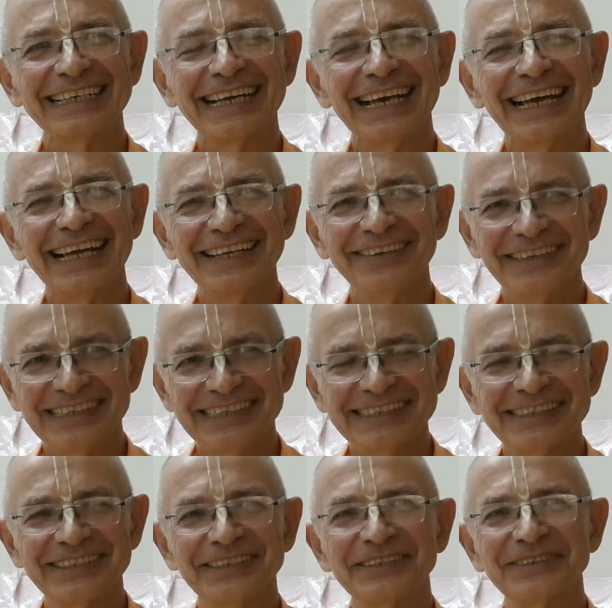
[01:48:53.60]
Anyway,
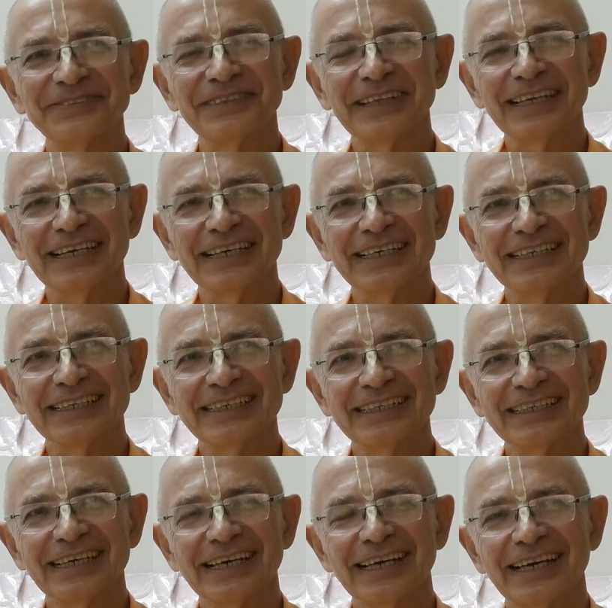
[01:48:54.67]
so
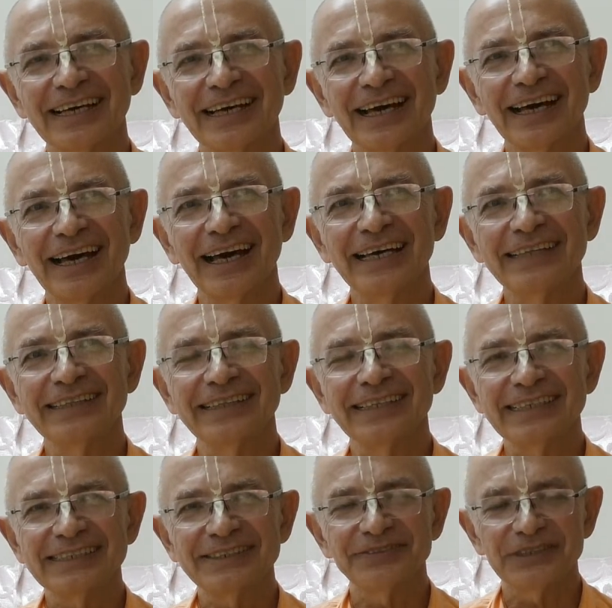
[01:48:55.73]
at
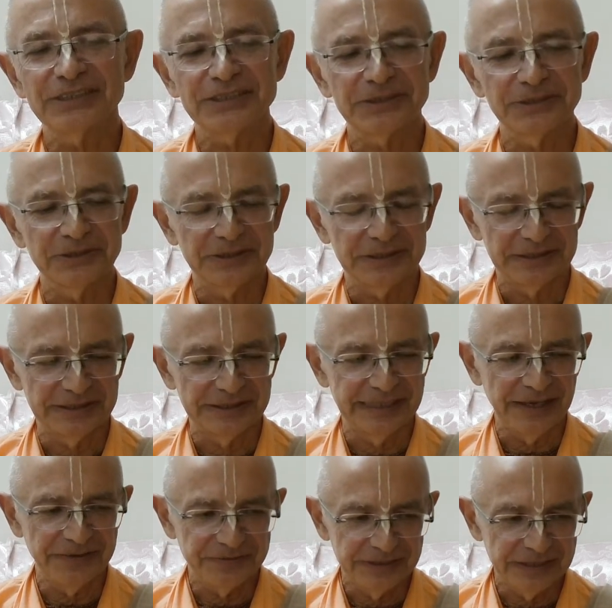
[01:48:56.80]
least we should
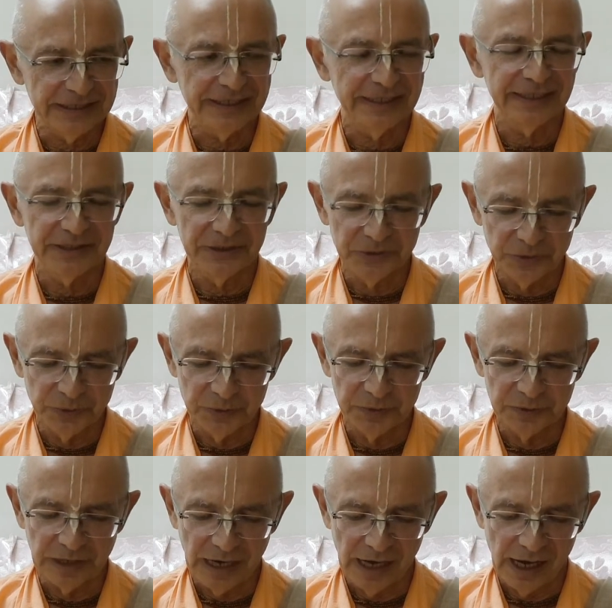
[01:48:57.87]
definitely
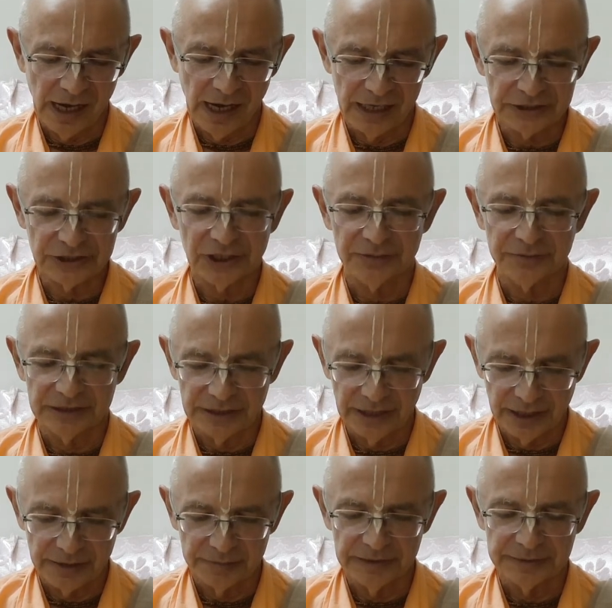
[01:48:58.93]
do ashrama
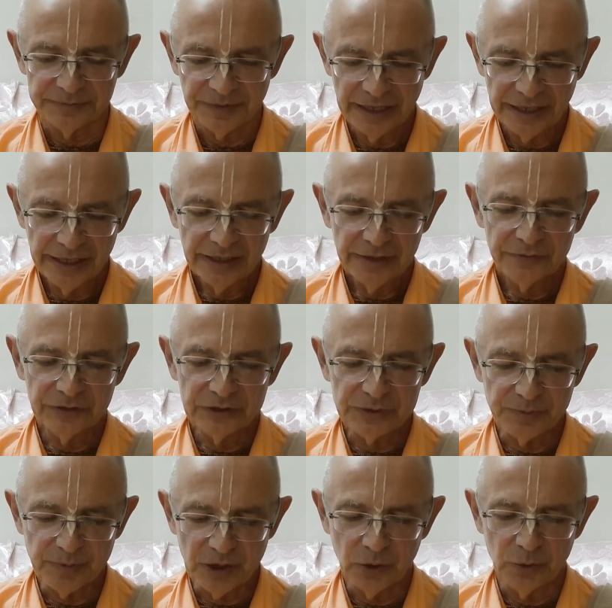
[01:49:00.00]
dharma,
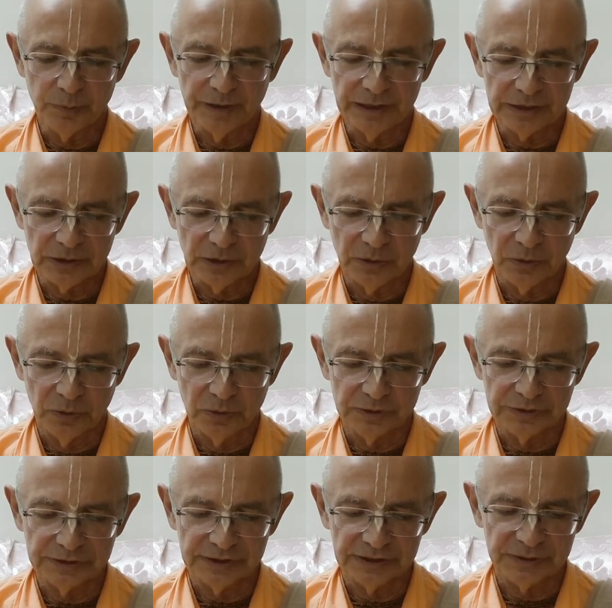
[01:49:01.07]
which Prabhupada
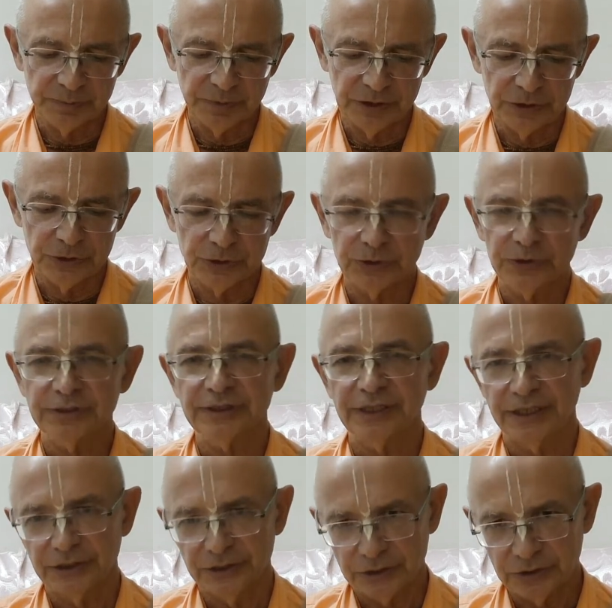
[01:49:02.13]
calls the spiritual
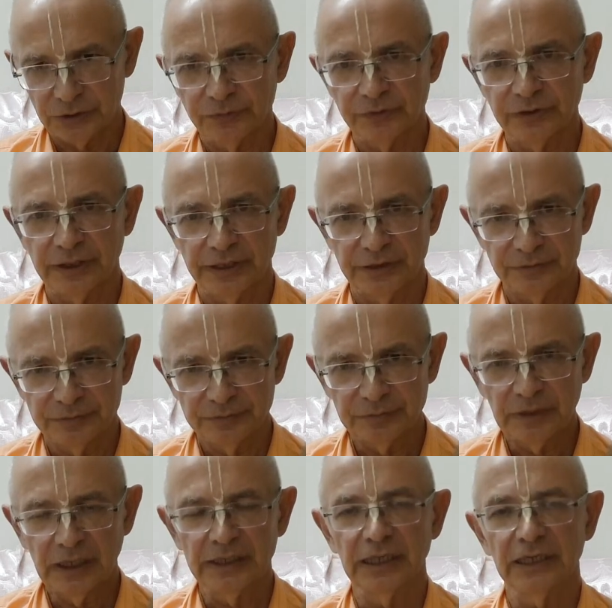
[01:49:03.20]
stages life.
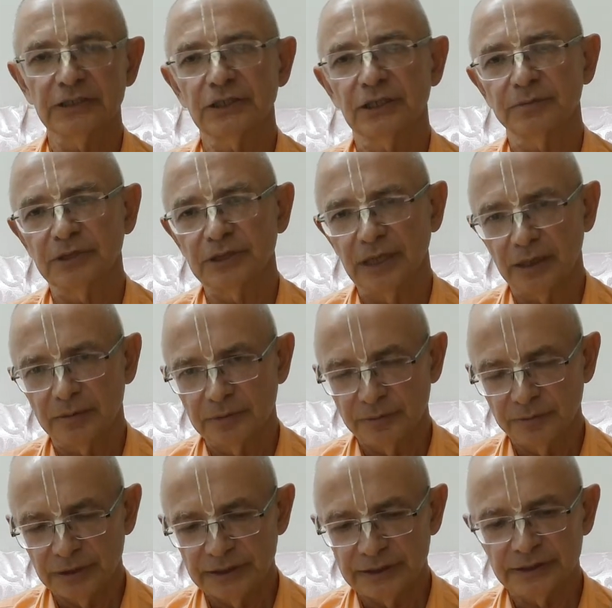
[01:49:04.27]
And ashrama dharma
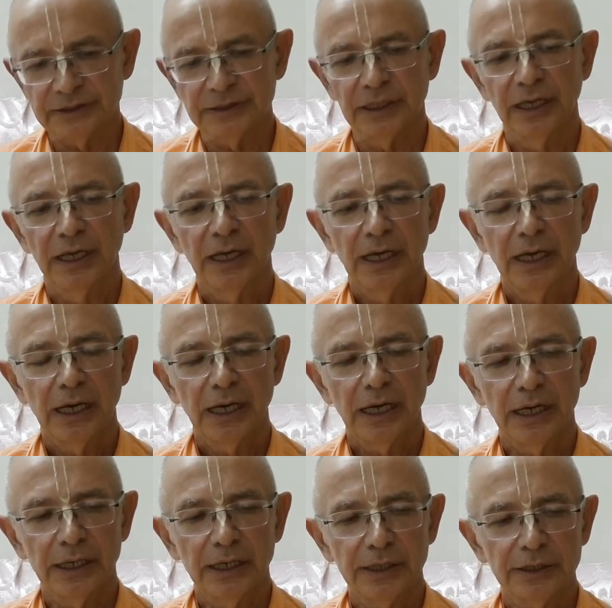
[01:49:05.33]
means
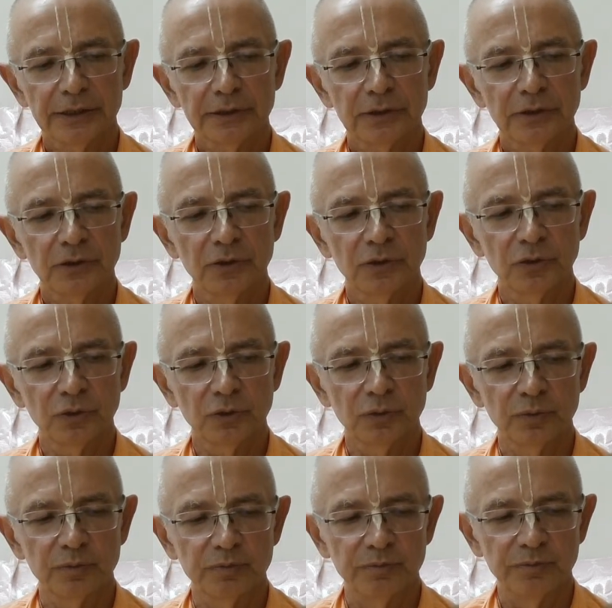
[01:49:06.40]
to
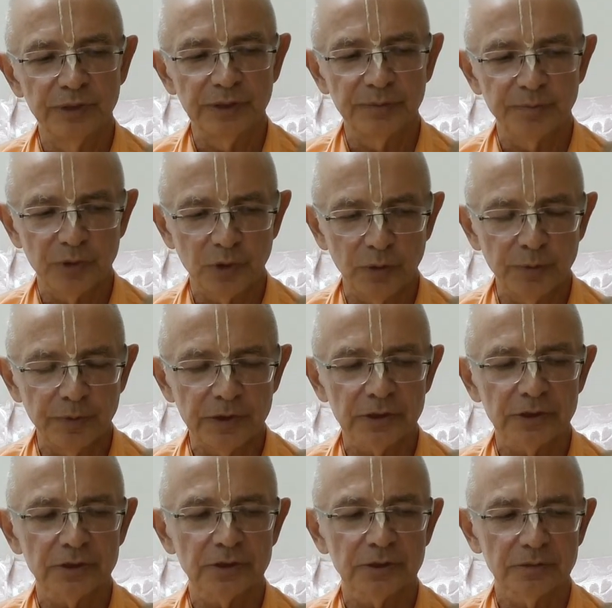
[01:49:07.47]
be proper,
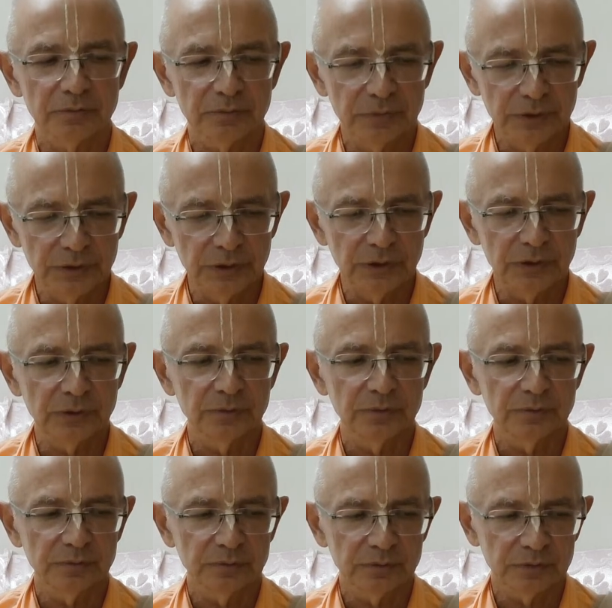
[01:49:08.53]

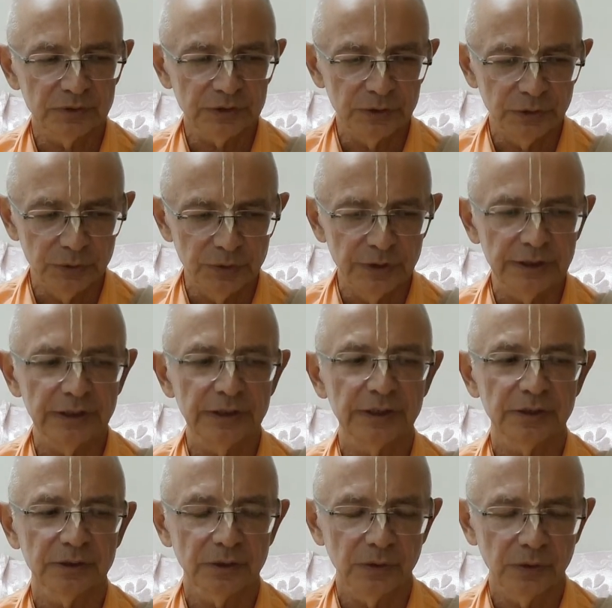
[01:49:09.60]
student
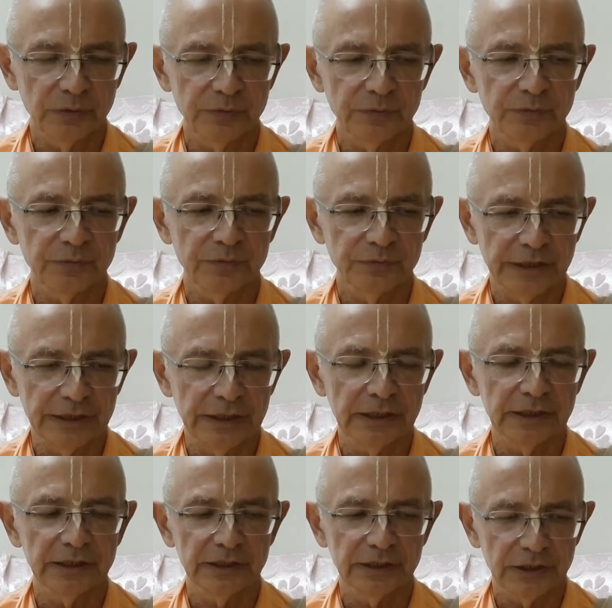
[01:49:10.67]
of
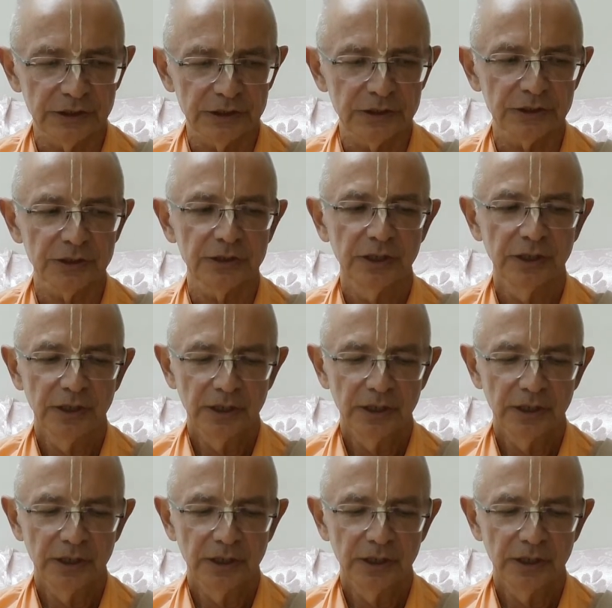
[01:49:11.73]
Vedic literature,